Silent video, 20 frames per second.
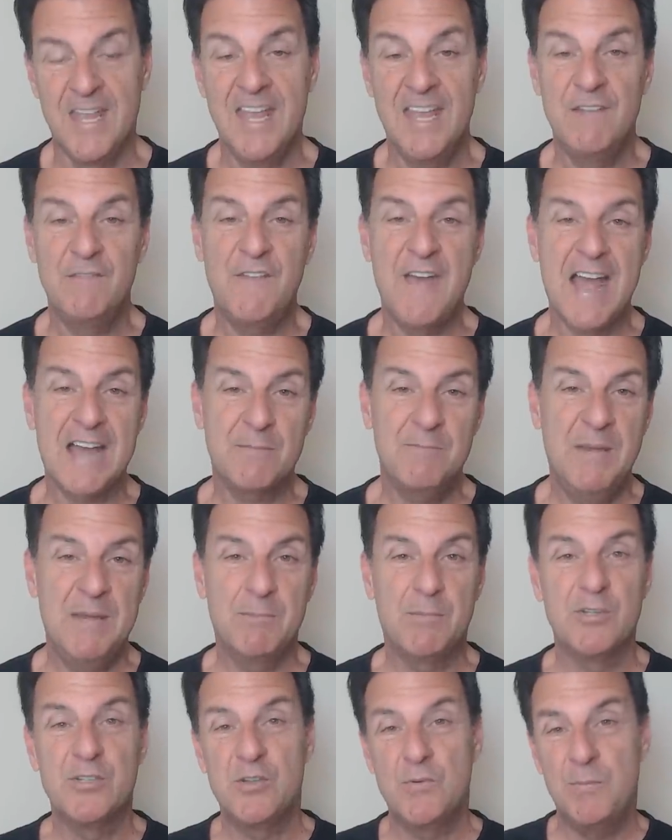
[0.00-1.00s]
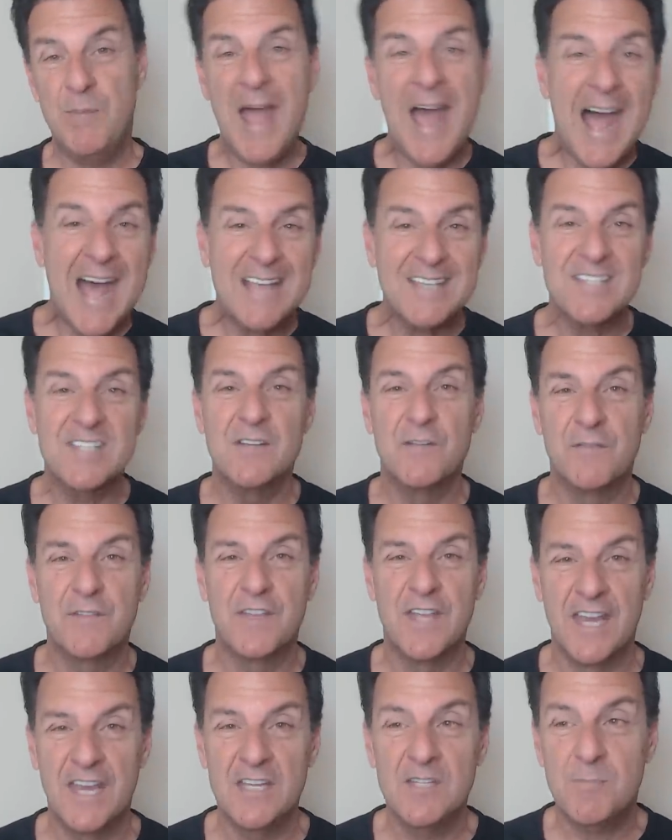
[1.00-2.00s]
In fact, people do passive
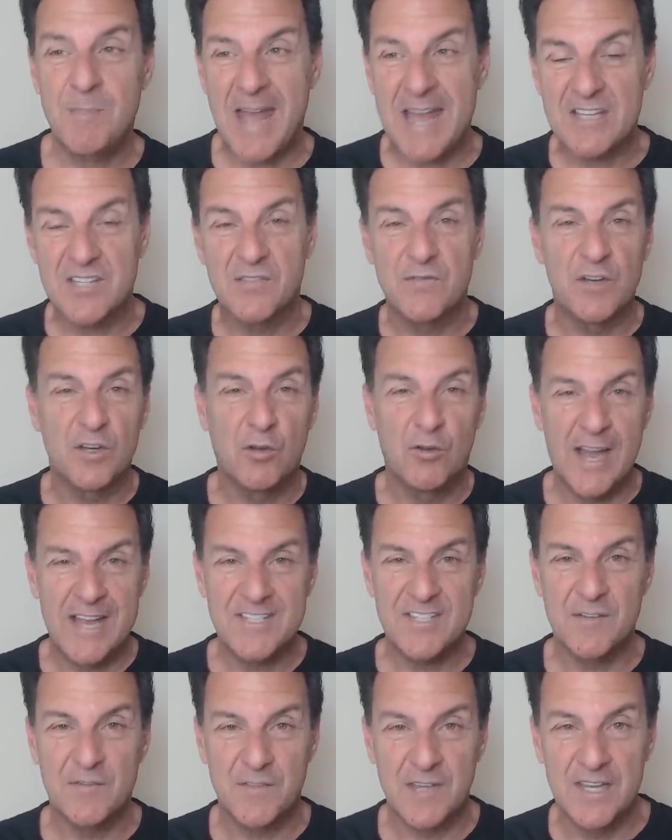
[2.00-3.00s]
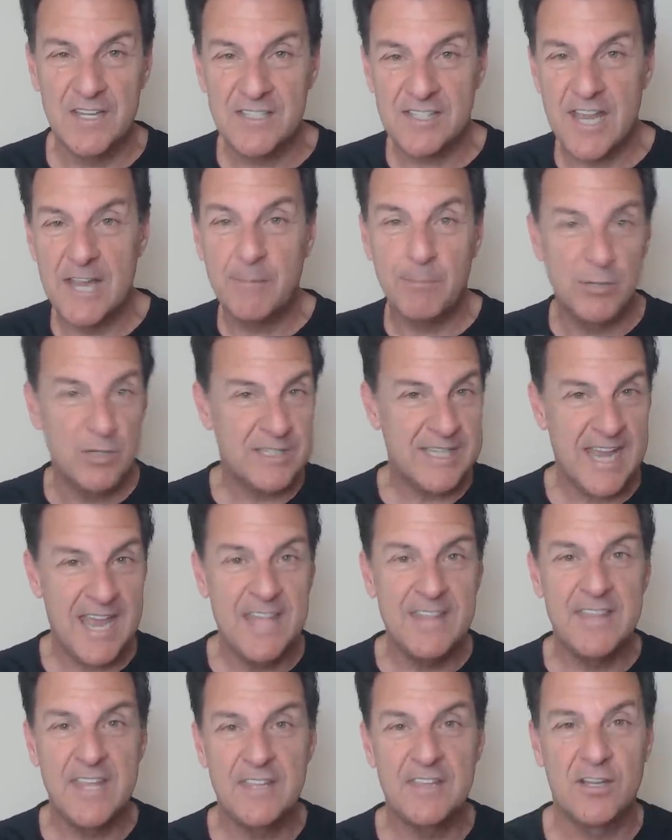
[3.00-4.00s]
things, passive aggressive things like
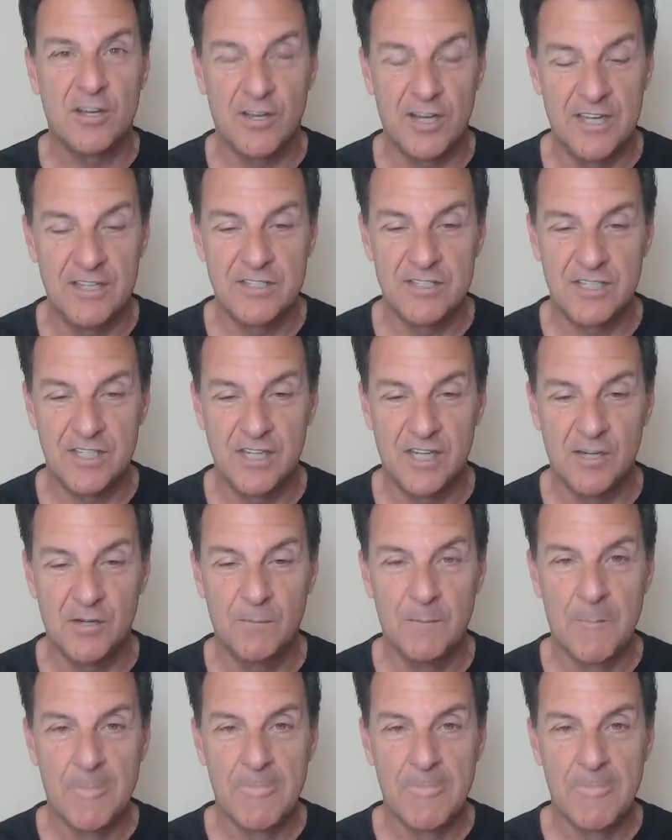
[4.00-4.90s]
pretend that they're into you,